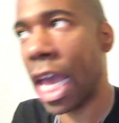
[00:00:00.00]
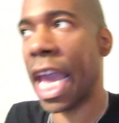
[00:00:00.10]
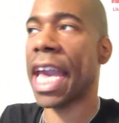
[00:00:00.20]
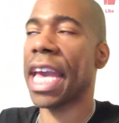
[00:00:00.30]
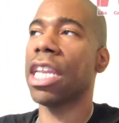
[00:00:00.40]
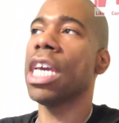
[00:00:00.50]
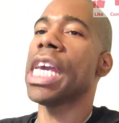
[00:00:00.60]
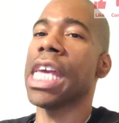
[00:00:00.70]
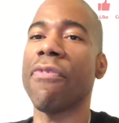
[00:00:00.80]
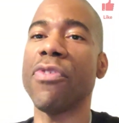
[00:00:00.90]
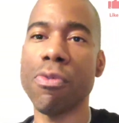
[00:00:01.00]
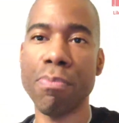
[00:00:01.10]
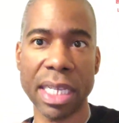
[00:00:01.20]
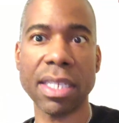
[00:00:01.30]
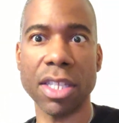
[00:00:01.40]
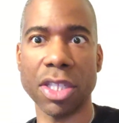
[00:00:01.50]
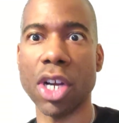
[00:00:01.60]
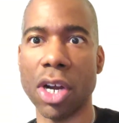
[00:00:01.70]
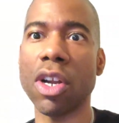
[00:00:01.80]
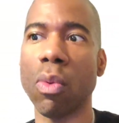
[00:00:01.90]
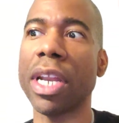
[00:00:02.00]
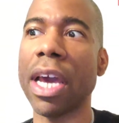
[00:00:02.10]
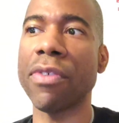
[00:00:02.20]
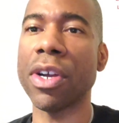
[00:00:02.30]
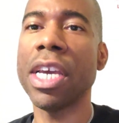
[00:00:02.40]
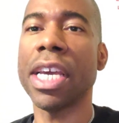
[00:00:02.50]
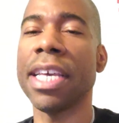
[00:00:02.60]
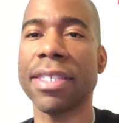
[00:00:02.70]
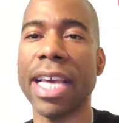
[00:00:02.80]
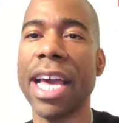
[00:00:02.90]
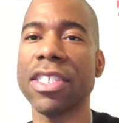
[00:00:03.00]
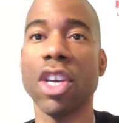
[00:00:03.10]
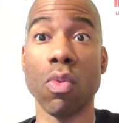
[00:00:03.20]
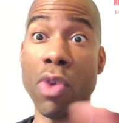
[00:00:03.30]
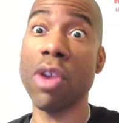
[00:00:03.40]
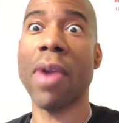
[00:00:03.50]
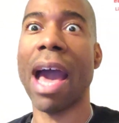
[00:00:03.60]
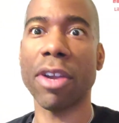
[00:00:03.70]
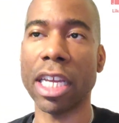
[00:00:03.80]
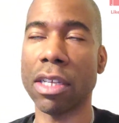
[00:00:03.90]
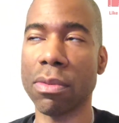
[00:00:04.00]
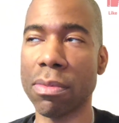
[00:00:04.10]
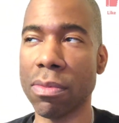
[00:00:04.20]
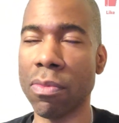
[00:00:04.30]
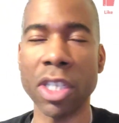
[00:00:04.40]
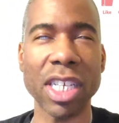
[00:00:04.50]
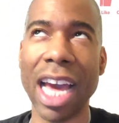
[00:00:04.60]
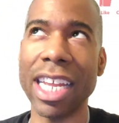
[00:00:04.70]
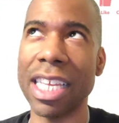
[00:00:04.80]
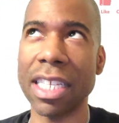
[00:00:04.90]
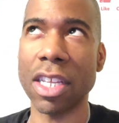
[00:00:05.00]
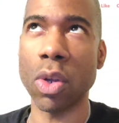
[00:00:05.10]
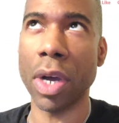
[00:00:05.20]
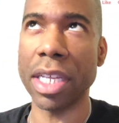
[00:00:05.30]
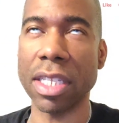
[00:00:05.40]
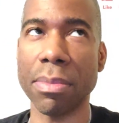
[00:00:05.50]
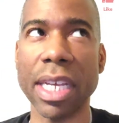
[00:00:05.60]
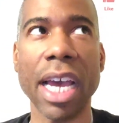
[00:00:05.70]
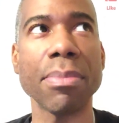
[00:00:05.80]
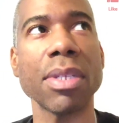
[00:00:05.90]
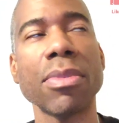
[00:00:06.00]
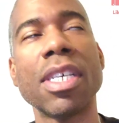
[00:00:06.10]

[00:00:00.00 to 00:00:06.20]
and if you miss the turn or whatever it says rerouting which kind of gets annoying sometimes